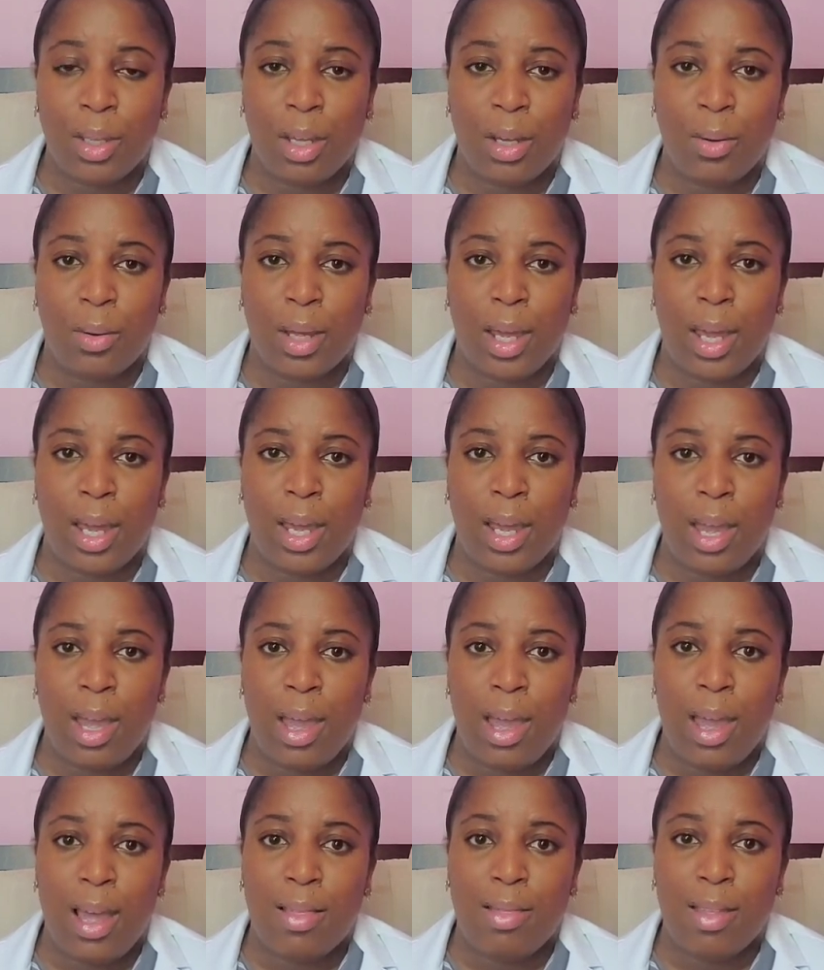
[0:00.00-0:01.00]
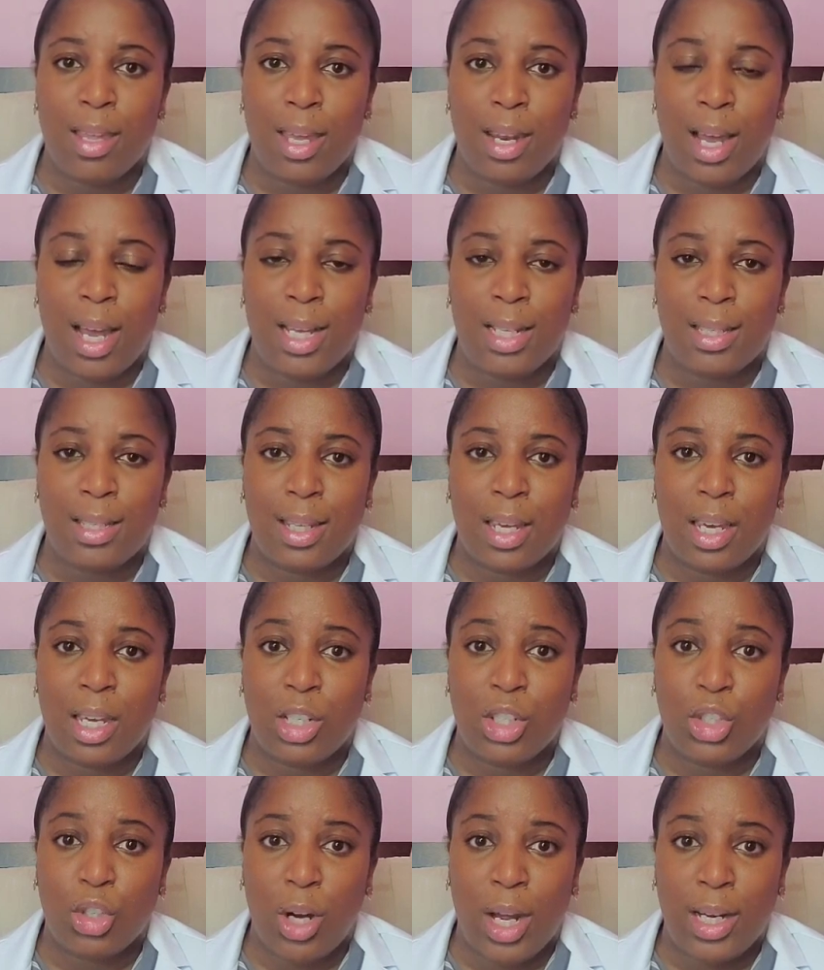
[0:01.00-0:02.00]
Okay, and then I say
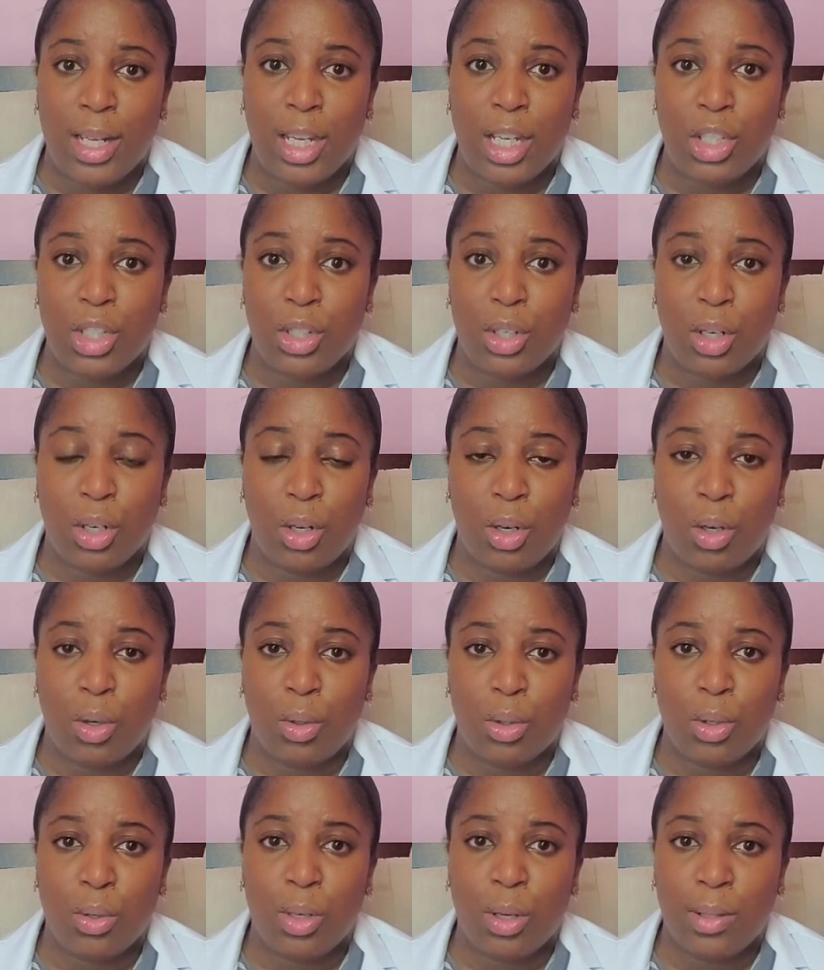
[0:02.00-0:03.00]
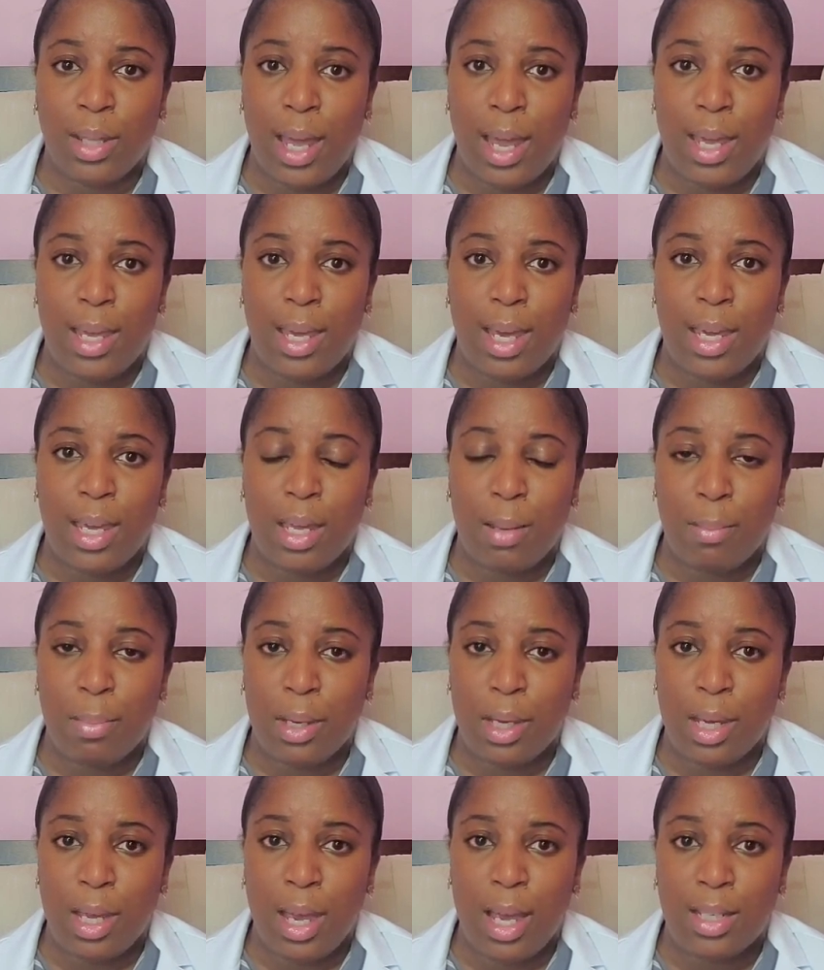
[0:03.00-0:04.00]
try to get to your goal. You know, the
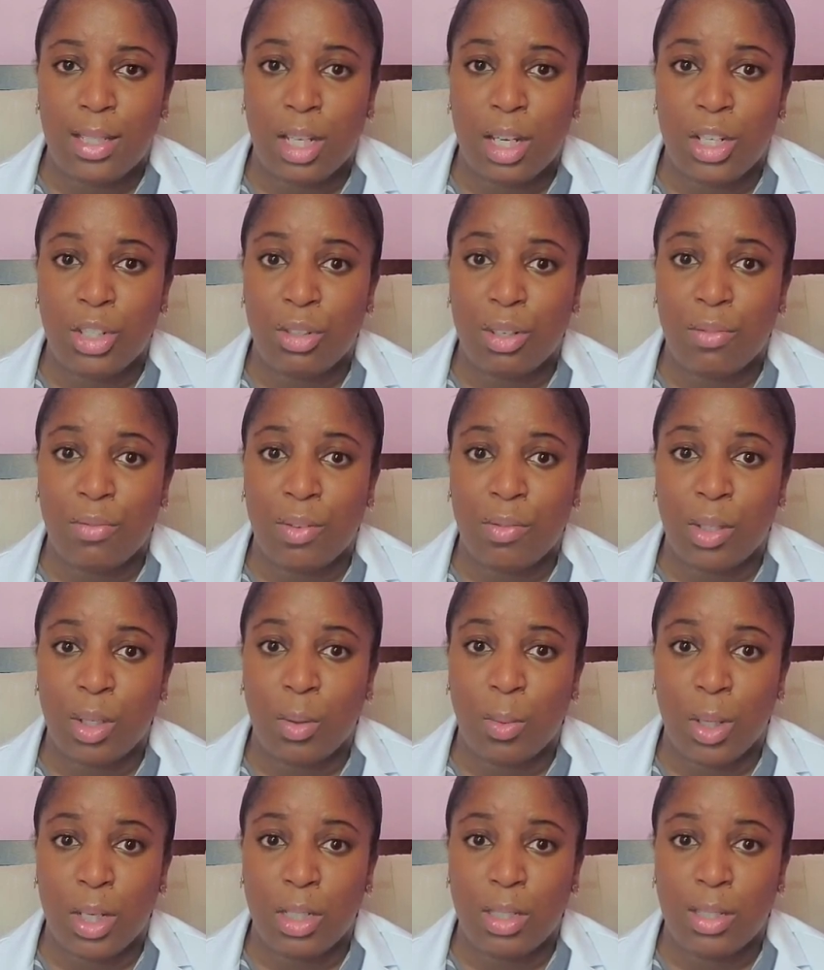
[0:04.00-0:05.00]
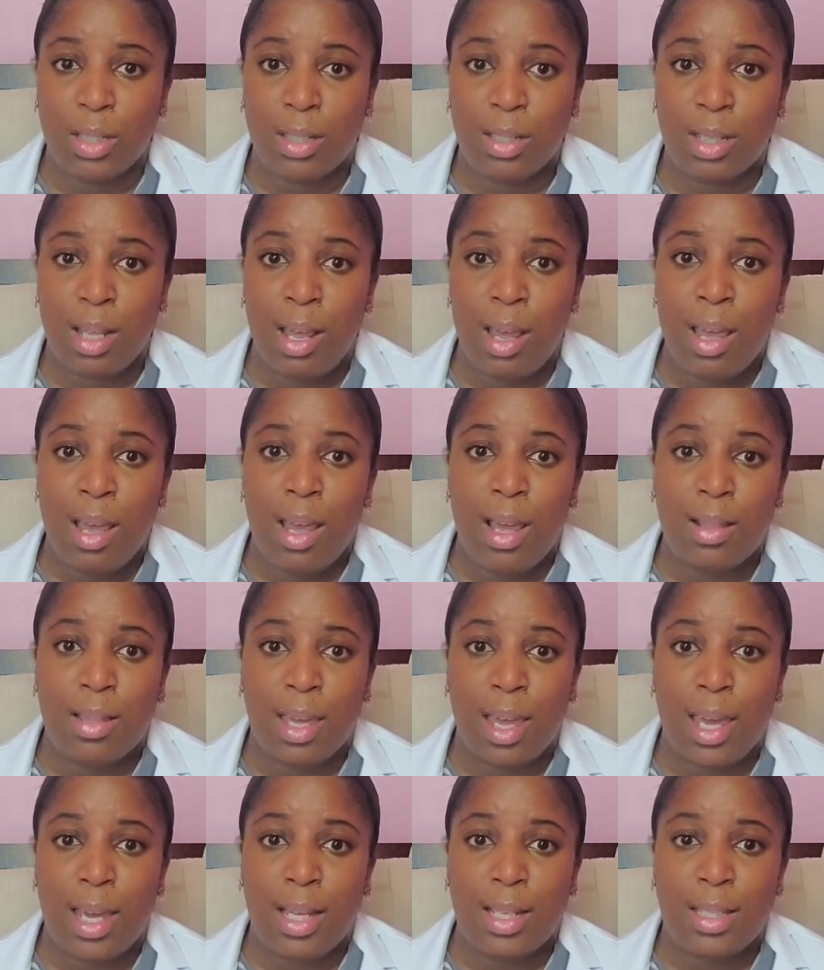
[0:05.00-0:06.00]
AAMP has 150 questions and the
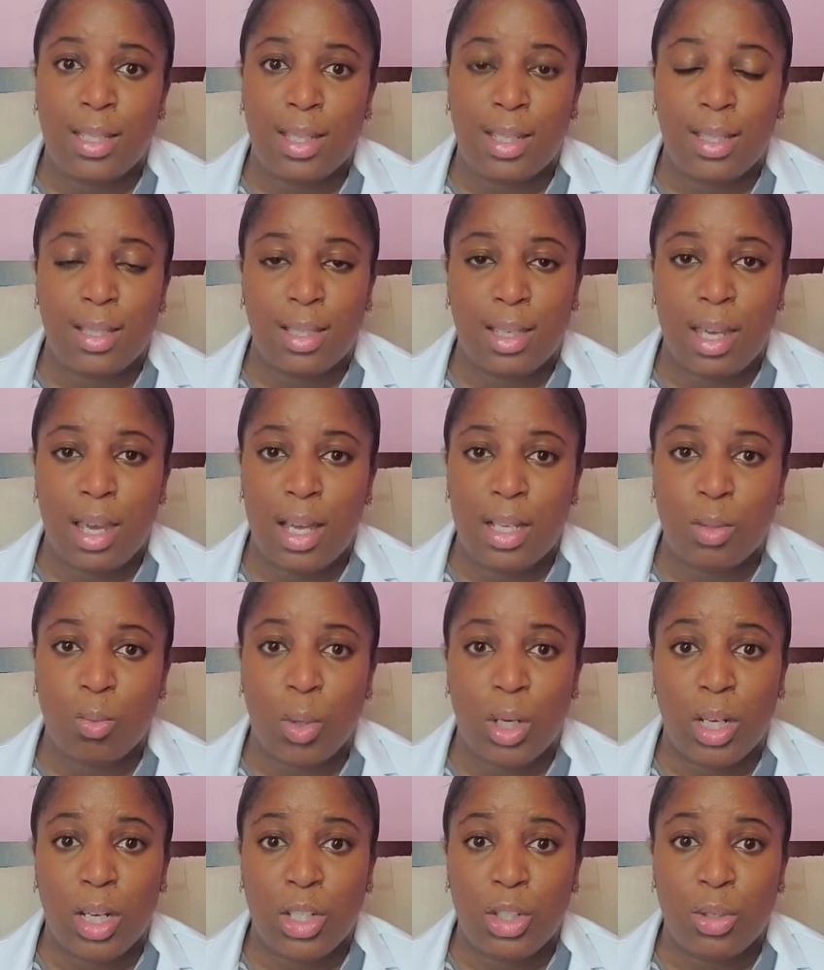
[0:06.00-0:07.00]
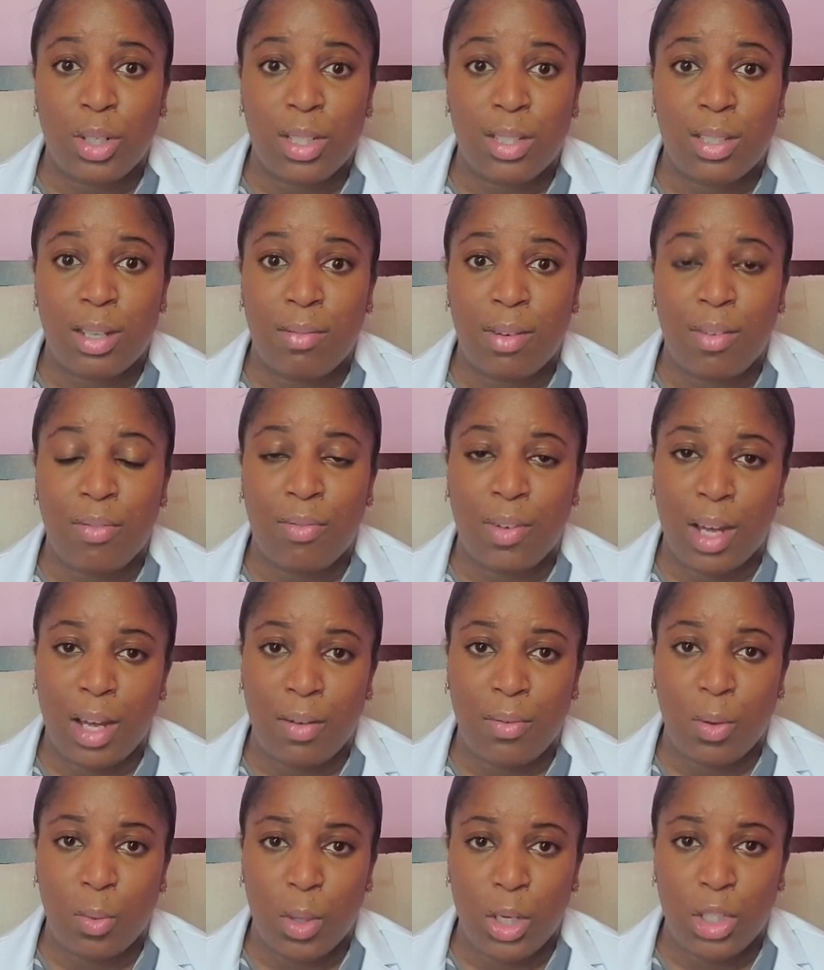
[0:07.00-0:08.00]
ANCC has
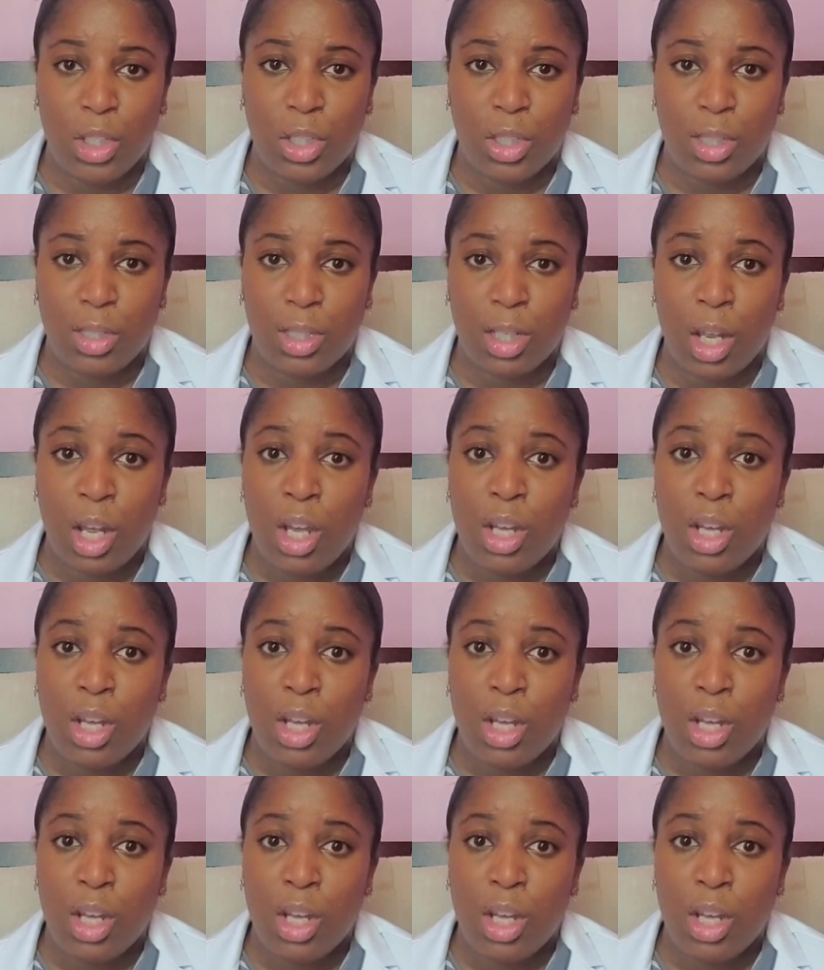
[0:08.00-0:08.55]
175 questions.